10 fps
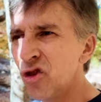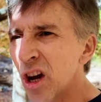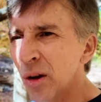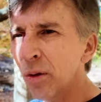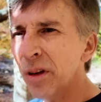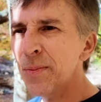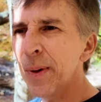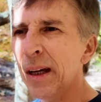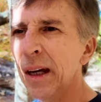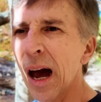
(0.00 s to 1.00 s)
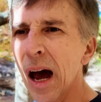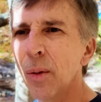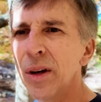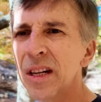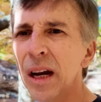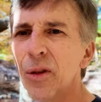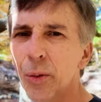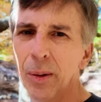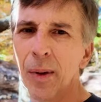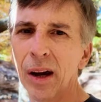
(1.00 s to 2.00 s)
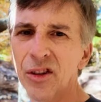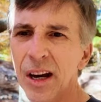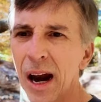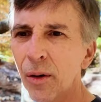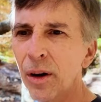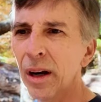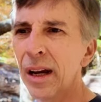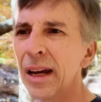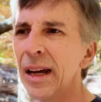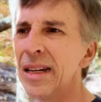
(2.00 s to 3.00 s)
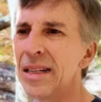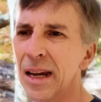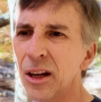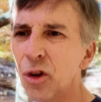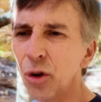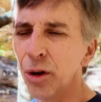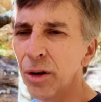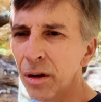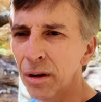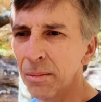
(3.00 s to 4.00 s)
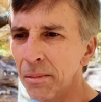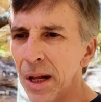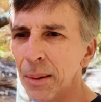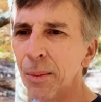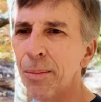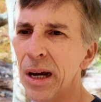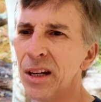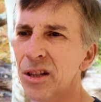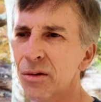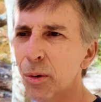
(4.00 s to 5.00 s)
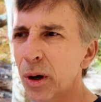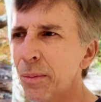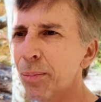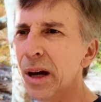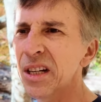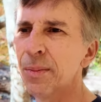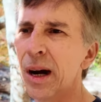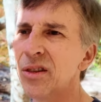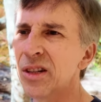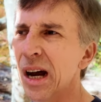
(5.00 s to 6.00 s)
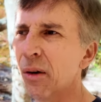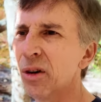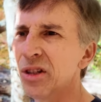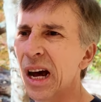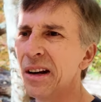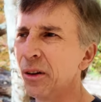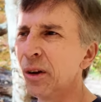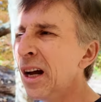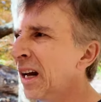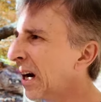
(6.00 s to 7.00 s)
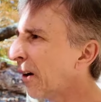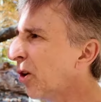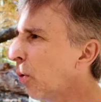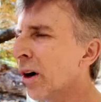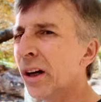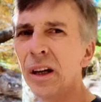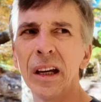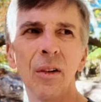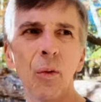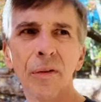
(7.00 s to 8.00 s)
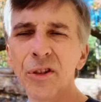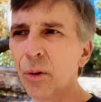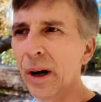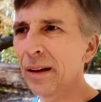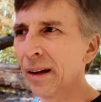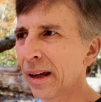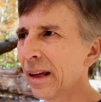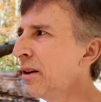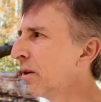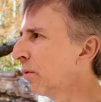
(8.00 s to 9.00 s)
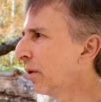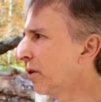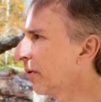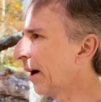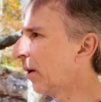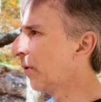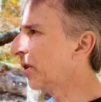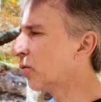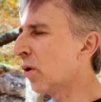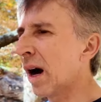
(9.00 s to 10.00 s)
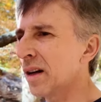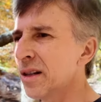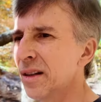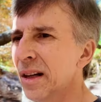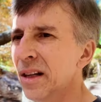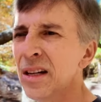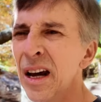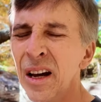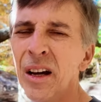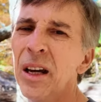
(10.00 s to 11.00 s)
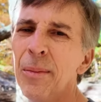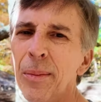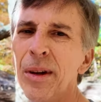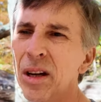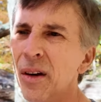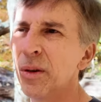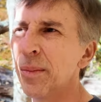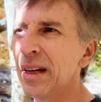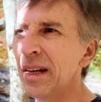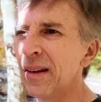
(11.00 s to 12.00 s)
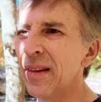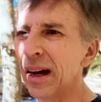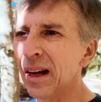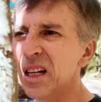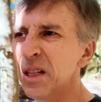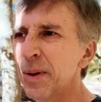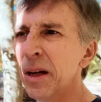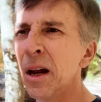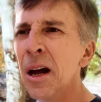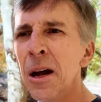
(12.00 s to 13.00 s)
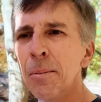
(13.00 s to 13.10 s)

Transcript: Generally speaking, I would say 3 miles an hour is a good minimum pace. 3+ miles an hour is ideal. And if you're walking in rough terrain like here where you've got all these rocks and things, it may be tough to maintain that kind of speed.